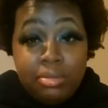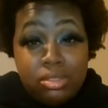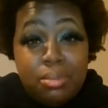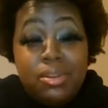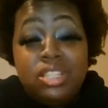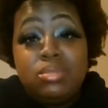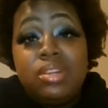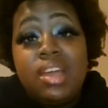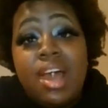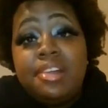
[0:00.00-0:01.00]
The policeman
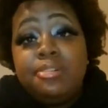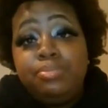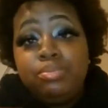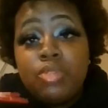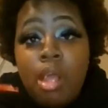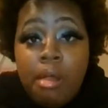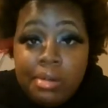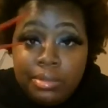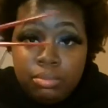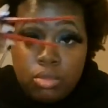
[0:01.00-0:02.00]
that got her,
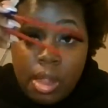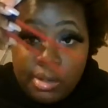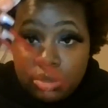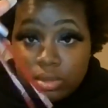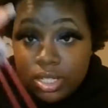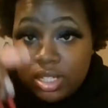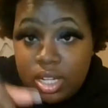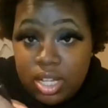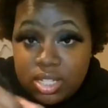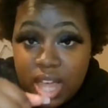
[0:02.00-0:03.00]
arrested her
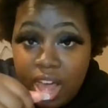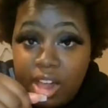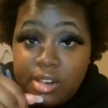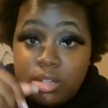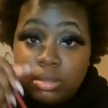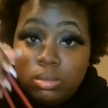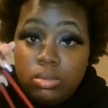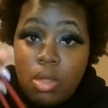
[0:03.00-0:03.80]
inside her home,